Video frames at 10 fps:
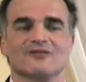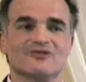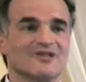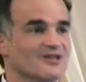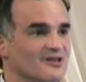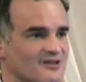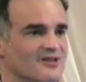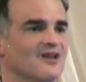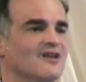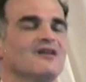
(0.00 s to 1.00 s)
and to discuss
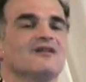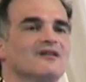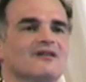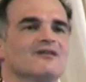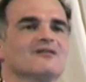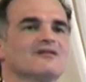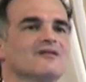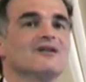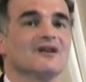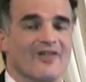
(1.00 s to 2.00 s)

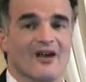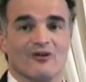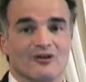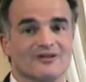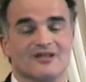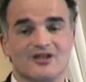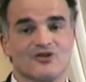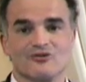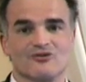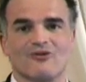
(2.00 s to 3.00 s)
their own
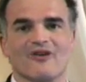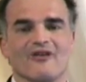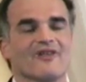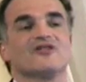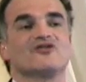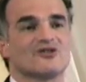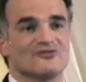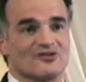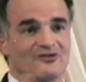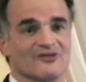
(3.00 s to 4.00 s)
issues rather than just
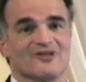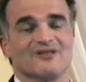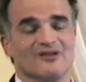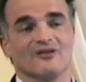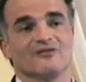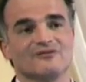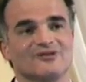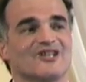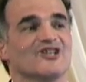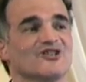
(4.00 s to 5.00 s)
concentrating on
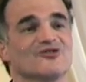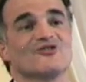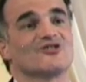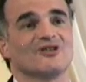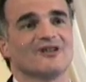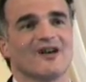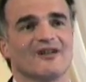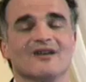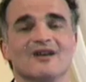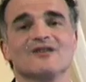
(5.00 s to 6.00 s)
changing the standard.
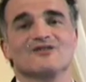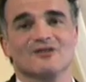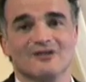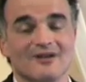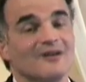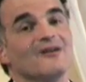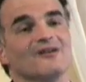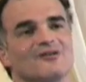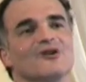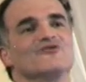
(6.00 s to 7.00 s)
So
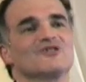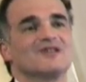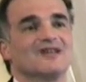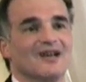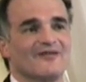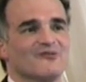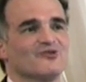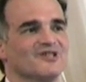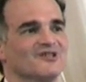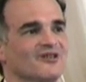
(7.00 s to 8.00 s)
obviously,
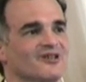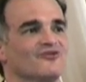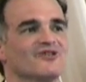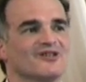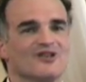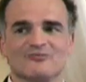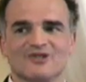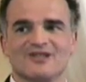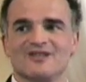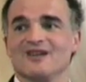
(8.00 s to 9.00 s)
everybody going to that
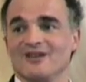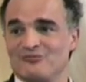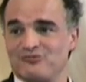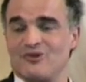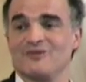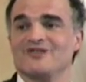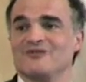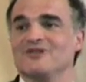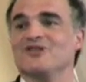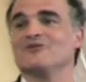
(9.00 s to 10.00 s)
committee, and
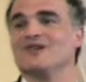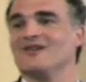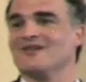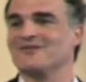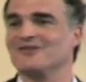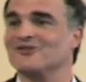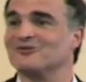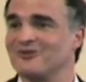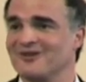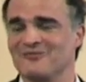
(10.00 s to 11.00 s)
probably you will not
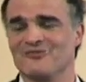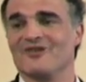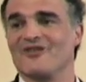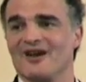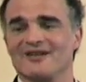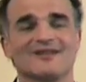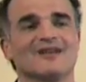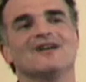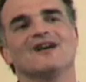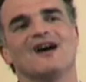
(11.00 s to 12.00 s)
contradict me on that,
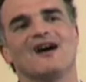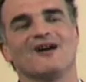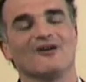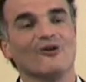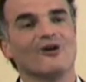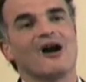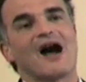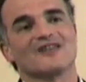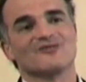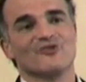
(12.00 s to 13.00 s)
are
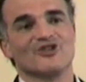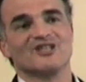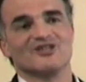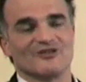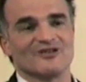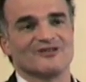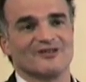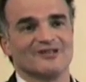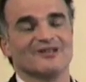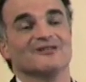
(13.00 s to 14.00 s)
as much
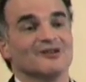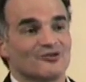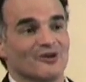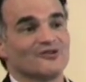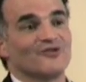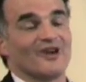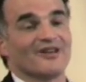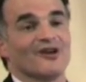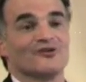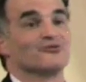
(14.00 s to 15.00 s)
interested in trying to
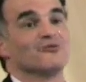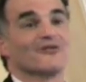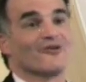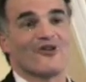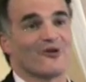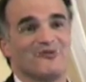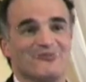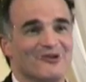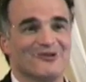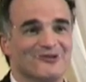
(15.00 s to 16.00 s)
find out what other
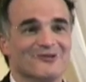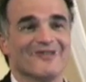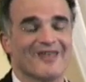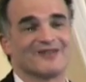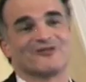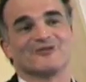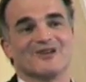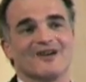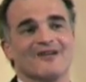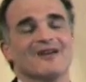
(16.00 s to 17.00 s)
people do in that
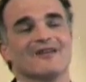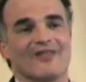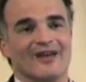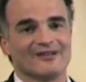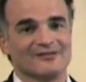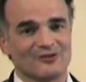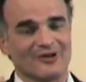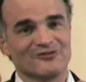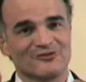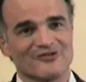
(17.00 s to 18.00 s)
area than
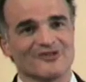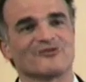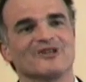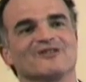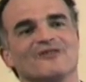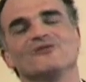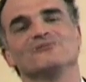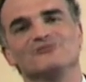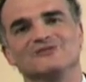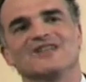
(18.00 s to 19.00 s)
trying to concentrate
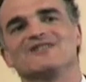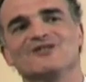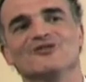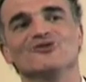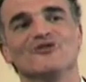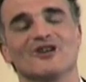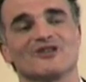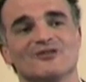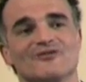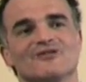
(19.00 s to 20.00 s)
on getting a new
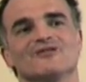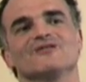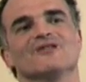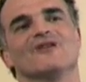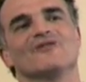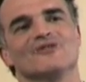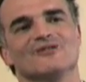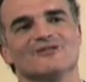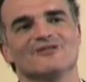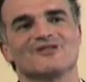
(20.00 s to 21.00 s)
version of
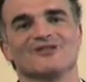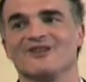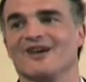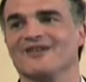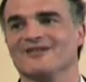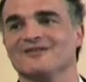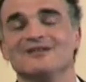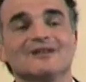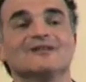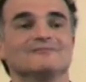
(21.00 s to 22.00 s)
the standard
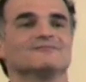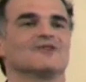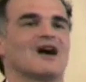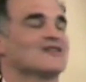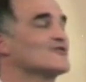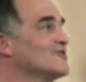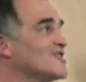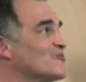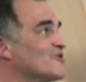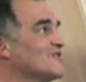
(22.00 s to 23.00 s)
as soon
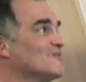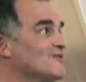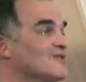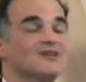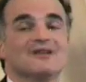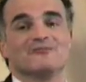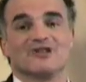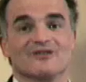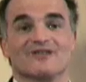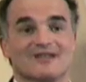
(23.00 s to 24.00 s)
as possible.
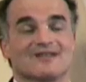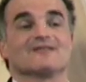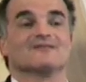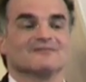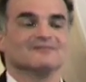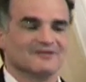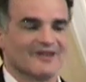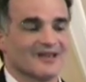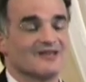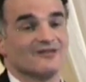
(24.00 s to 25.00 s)
Because
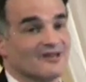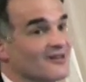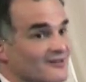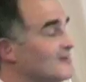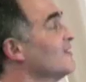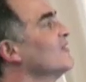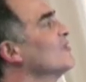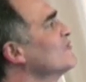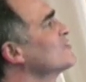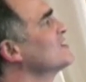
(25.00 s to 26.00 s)
there is an
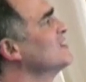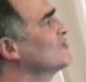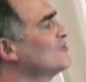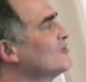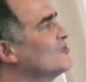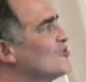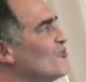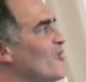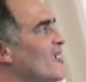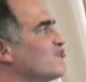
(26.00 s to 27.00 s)
obvious need to
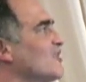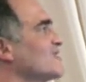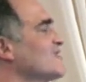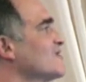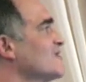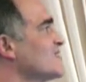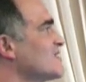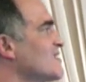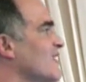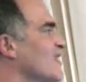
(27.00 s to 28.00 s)
compare practices and
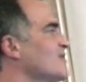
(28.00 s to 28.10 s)
things like